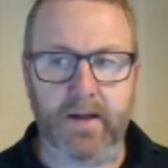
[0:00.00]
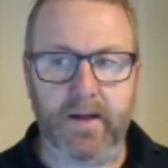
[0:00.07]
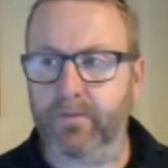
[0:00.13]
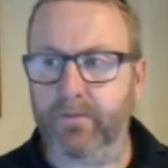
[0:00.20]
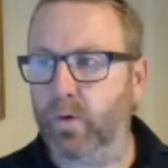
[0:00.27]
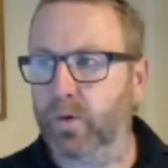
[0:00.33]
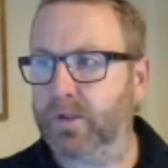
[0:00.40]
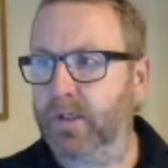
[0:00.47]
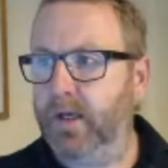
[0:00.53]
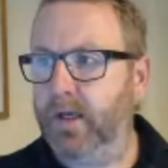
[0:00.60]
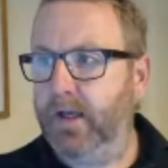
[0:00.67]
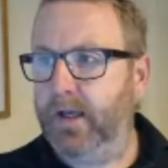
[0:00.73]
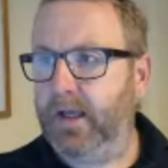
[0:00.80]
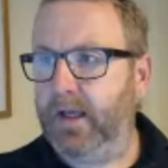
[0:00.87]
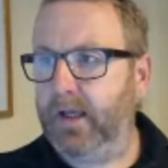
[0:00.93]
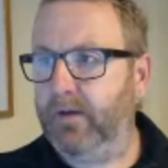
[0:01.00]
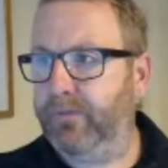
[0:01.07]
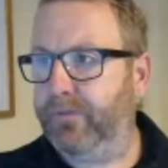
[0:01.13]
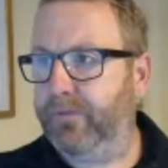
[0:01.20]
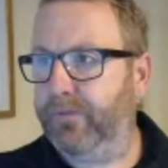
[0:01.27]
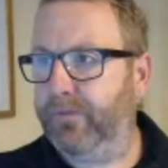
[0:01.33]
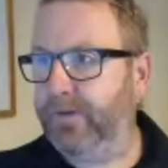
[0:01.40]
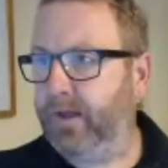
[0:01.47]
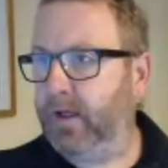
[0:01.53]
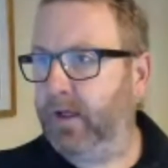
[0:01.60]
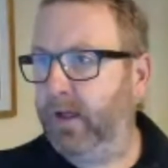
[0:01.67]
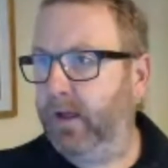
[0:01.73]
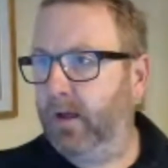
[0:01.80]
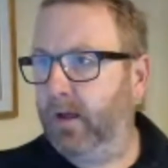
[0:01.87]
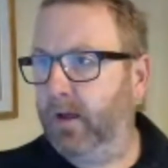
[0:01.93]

Now, of course, if the